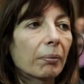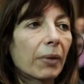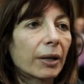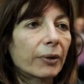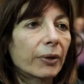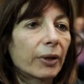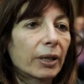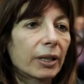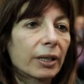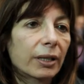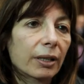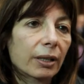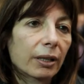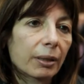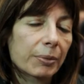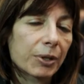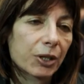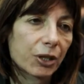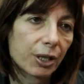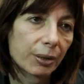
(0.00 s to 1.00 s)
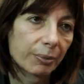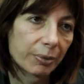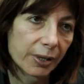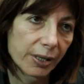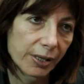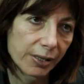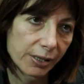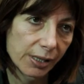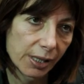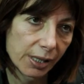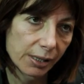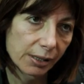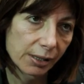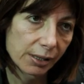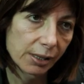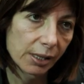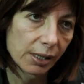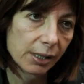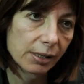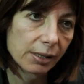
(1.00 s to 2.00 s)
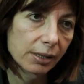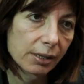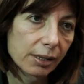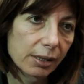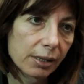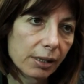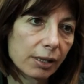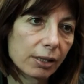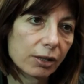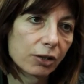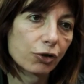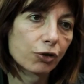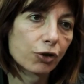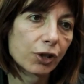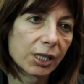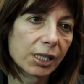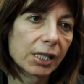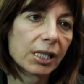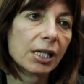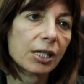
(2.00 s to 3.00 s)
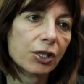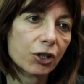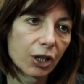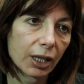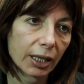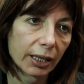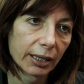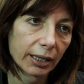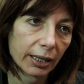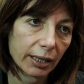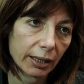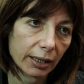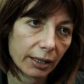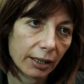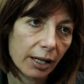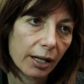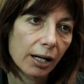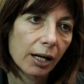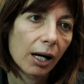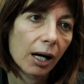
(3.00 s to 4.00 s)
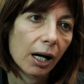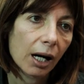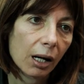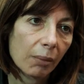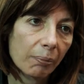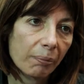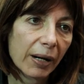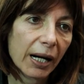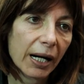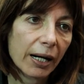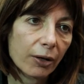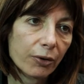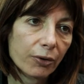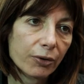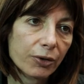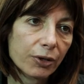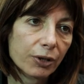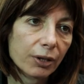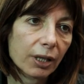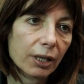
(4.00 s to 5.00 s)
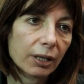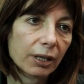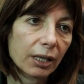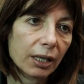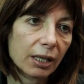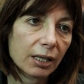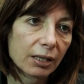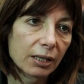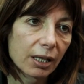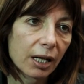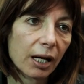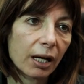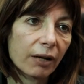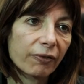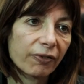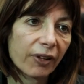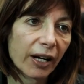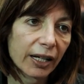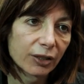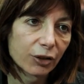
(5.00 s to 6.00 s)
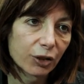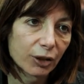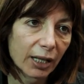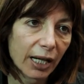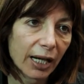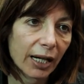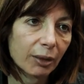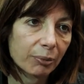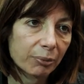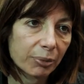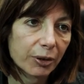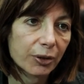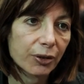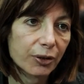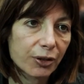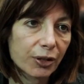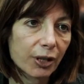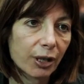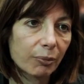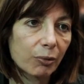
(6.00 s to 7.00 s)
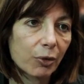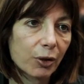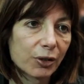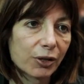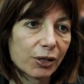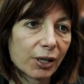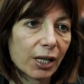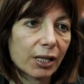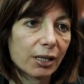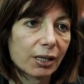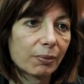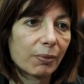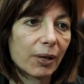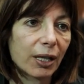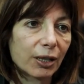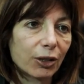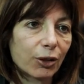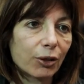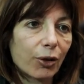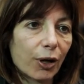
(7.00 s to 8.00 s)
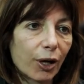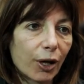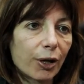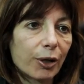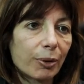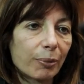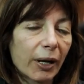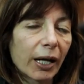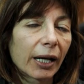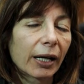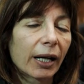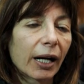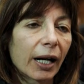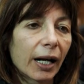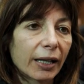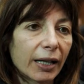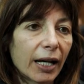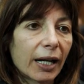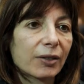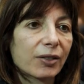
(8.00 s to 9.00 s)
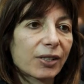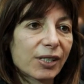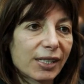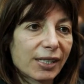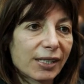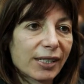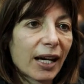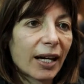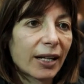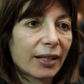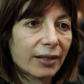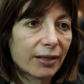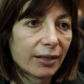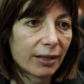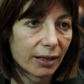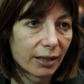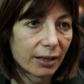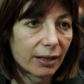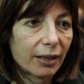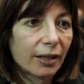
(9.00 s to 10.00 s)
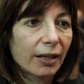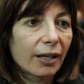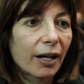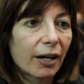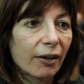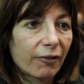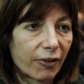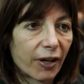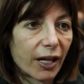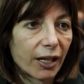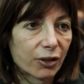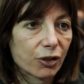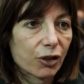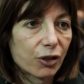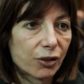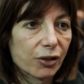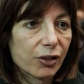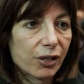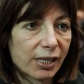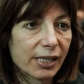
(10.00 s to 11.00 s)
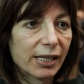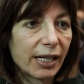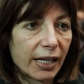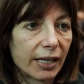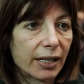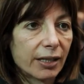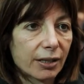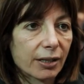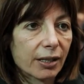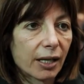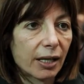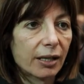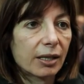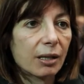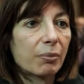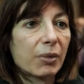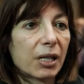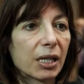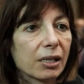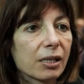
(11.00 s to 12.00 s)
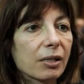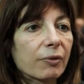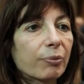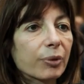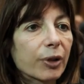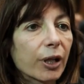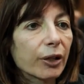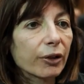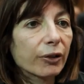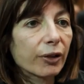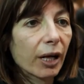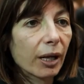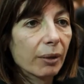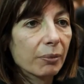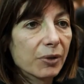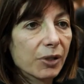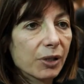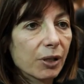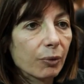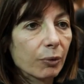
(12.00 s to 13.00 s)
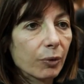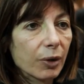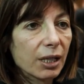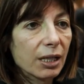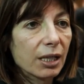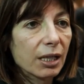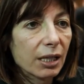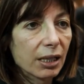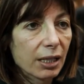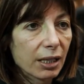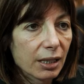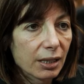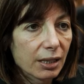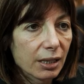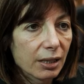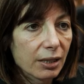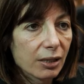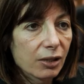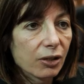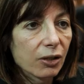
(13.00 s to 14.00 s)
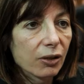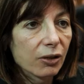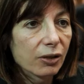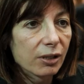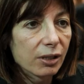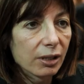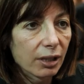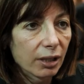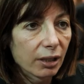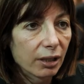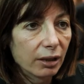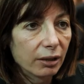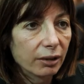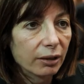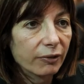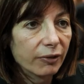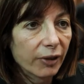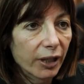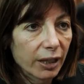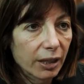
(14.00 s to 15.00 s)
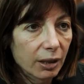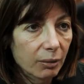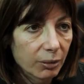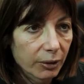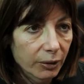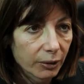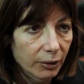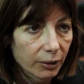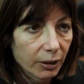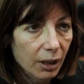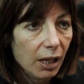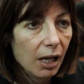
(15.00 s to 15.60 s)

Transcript: My role in the commissioning process is to think strategically about the entire factual output and what's going to make you hope an outstanding factual slate and the mix of programs that we need in the slots that are available.